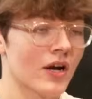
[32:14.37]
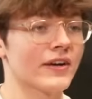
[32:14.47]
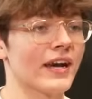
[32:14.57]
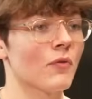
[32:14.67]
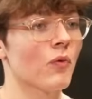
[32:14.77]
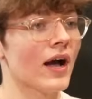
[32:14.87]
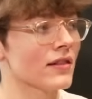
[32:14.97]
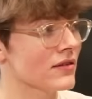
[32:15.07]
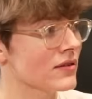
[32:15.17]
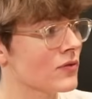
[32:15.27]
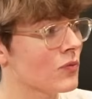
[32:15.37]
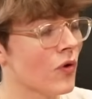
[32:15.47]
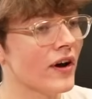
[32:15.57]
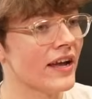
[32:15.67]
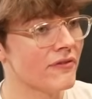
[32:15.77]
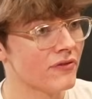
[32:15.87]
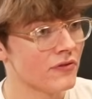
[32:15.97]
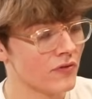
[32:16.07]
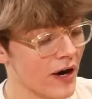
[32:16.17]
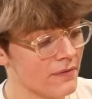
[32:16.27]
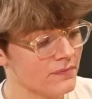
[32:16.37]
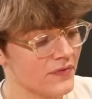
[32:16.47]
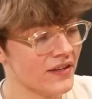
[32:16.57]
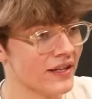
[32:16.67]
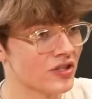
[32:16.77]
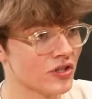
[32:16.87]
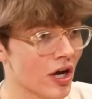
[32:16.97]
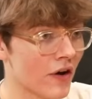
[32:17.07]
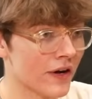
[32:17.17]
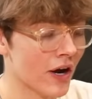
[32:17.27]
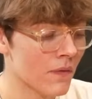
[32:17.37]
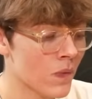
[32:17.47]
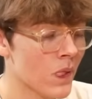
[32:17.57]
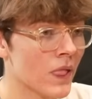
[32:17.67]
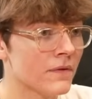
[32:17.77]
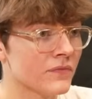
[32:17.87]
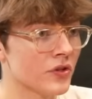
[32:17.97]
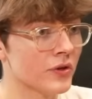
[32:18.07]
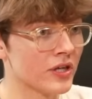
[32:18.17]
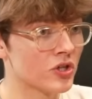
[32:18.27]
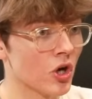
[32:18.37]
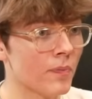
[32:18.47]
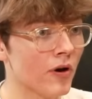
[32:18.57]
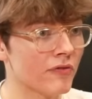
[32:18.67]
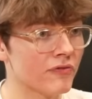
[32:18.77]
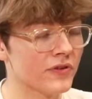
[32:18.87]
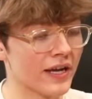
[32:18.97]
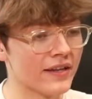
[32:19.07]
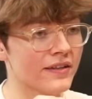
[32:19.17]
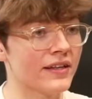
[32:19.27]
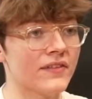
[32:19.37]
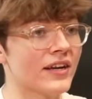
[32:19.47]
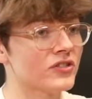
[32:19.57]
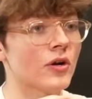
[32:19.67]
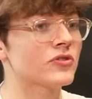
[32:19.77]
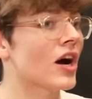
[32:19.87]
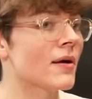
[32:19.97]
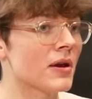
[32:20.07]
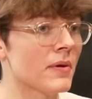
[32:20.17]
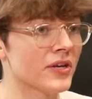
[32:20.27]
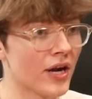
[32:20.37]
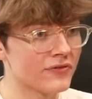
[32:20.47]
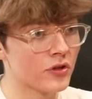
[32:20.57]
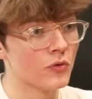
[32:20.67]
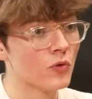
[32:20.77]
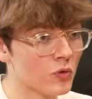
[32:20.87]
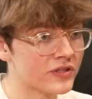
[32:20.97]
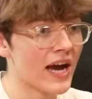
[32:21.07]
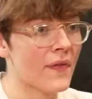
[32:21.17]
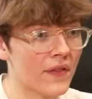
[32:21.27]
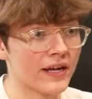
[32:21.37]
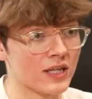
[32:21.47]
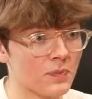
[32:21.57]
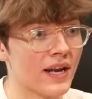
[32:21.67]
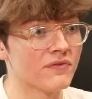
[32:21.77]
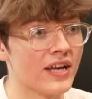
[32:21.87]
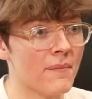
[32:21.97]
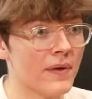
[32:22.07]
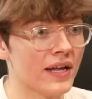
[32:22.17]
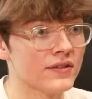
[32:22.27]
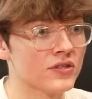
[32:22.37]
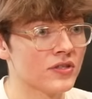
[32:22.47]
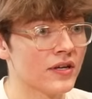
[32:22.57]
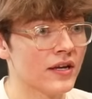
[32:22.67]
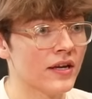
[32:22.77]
okay, well, what if, right, in this scenario, yeah, you can chop off, like, th there's no time limit. You'd have to do all 10 in, like, a span of 10 minutes.